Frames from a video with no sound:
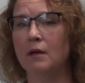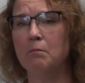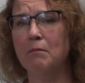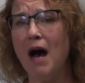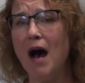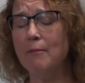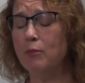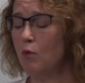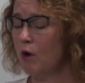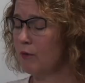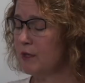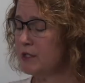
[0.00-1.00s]
Pop
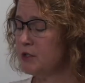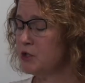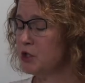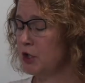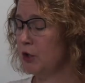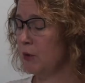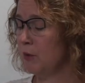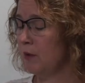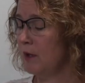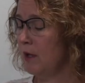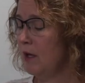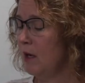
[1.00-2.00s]
worries too,
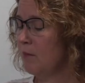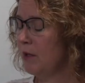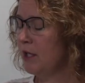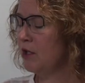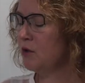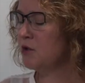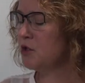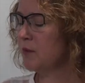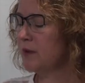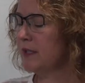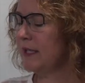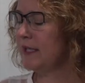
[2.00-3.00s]
but he
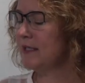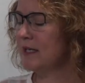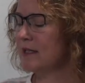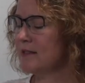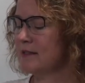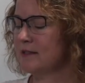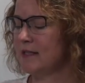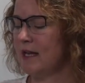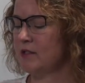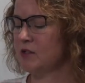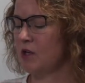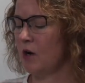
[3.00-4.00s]
usually doesn't say
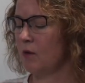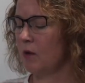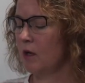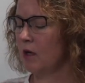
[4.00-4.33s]
so.